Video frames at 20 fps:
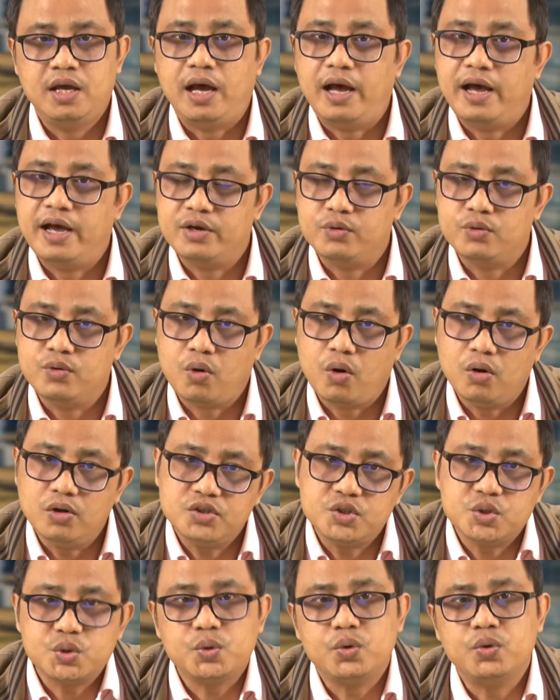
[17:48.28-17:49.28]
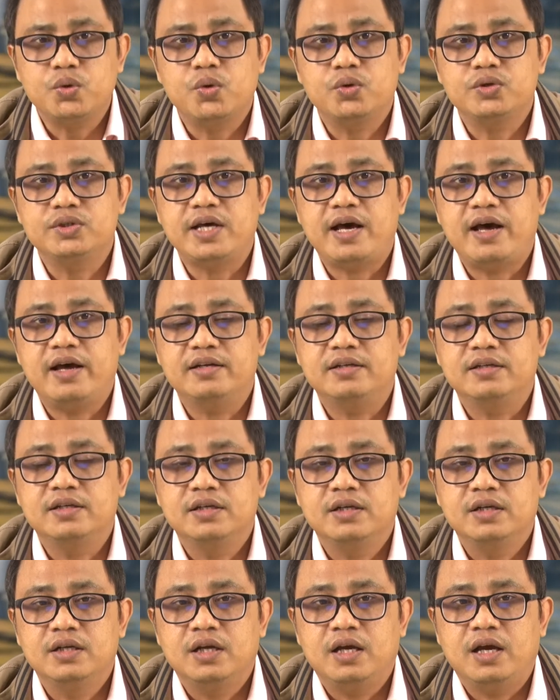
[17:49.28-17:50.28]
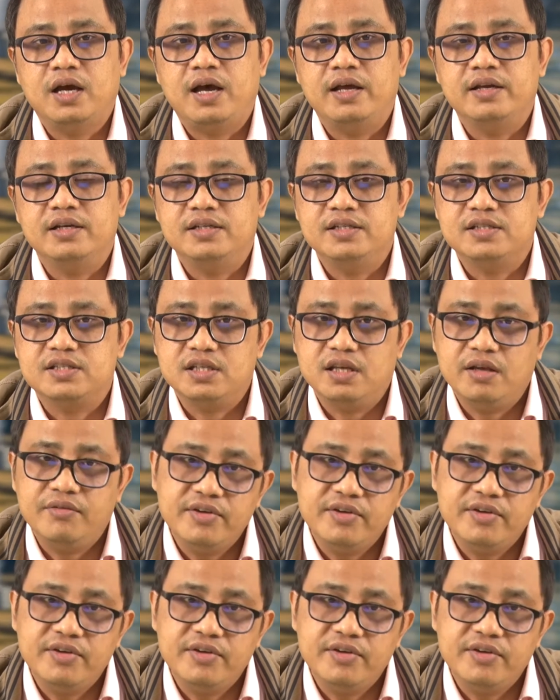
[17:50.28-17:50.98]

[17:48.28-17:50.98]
And we also know that, and it is